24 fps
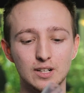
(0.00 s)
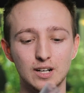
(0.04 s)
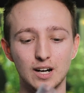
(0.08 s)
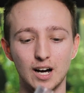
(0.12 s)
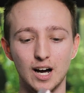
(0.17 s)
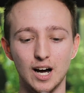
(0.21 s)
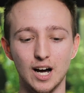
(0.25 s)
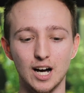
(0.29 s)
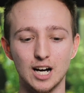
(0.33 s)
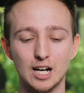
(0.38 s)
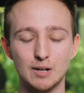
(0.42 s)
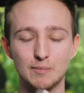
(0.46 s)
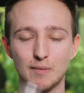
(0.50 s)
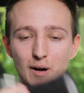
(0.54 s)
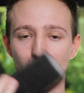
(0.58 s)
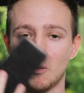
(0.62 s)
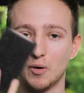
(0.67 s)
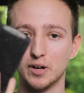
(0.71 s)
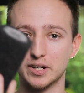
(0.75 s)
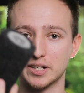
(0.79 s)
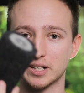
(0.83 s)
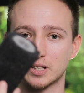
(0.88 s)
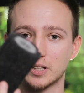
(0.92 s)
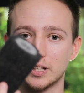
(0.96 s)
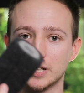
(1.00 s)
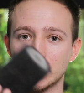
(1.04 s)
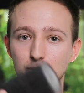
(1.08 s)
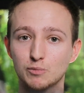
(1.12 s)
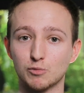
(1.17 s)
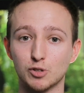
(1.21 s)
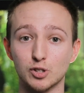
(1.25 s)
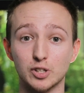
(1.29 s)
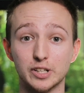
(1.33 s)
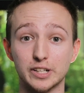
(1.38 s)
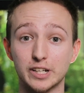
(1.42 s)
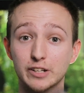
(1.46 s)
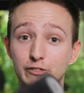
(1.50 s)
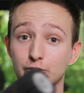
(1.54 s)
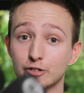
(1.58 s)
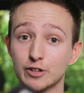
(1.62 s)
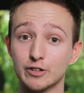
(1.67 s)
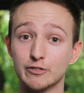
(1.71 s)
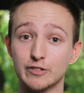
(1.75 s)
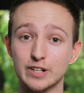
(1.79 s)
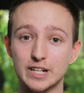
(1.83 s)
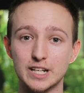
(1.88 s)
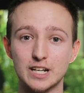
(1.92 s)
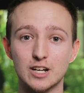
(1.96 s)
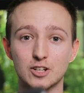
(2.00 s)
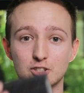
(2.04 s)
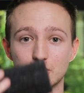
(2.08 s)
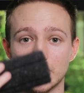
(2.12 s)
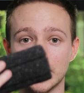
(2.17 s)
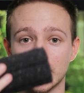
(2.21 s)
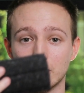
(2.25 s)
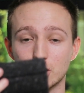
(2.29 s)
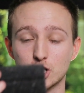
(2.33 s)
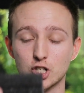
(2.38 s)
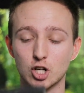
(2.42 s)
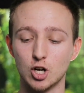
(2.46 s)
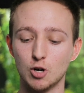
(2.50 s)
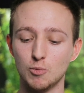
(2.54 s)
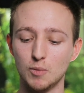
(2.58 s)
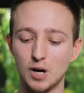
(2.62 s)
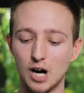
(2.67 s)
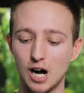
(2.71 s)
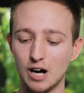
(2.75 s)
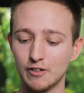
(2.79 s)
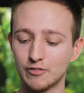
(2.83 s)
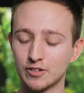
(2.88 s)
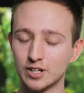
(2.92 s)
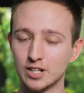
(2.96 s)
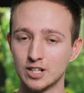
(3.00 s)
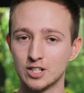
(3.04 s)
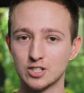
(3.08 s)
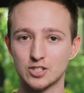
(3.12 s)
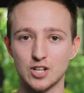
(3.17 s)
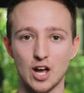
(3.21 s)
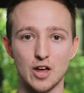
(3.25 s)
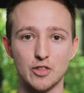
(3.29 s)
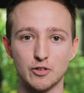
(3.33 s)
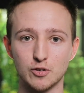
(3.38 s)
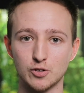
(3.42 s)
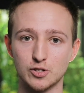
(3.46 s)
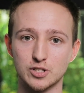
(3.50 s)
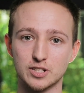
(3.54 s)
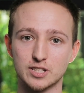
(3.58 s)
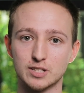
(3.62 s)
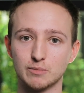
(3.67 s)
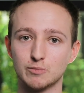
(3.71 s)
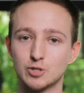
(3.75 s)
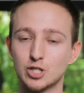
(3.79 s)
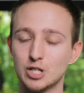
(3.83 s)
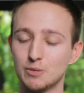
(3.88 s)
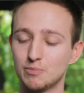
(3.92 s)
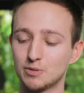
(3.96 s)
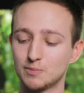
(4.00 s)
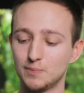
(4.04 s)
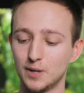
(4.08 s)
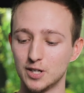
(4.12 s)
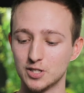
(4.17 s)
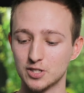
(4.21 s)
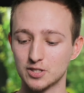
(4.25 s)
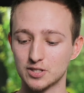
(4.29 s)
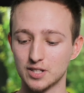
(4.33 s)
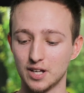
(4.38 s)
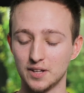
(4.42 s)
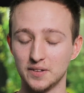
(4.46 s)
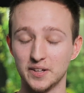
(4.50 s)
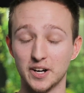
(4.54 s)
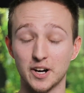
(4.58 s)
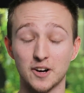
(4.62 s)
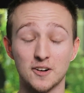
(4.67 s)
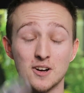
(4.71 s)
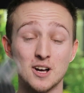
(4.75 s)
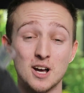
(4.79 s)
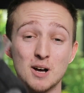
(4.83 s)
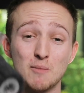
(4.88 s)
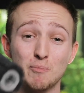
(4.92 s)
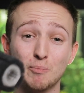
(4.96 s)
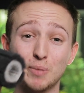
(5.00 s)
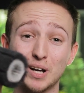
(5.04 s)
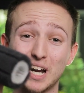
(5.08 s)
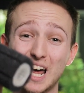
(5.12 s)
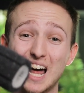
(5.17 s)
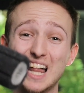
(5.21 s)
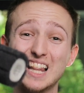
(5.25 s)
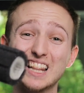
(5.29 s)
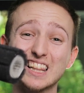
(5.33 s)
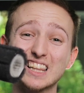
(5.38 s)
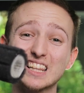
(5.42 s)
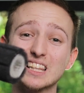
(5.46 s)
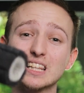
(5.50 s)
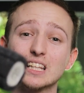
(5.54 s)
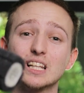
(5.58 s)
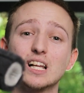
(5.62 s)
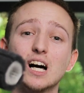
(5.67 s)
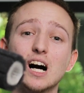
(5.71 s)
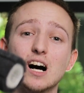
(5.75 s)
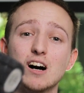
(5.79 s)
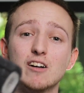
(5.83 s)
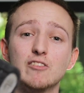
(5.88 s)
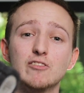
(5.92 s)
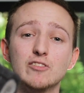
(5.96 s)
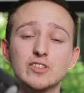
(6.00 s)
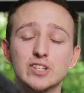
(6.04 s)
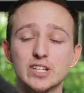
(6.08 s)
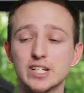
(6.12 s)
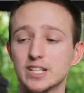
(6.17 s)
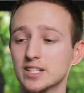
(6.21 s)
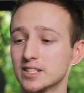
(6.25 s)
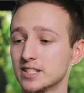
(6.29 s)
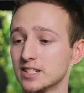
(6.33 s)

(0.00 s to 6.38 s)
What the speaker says: I wanted to clean them really good for the video so I could show them off. So I threw just some cheap sponges on there, but I love these.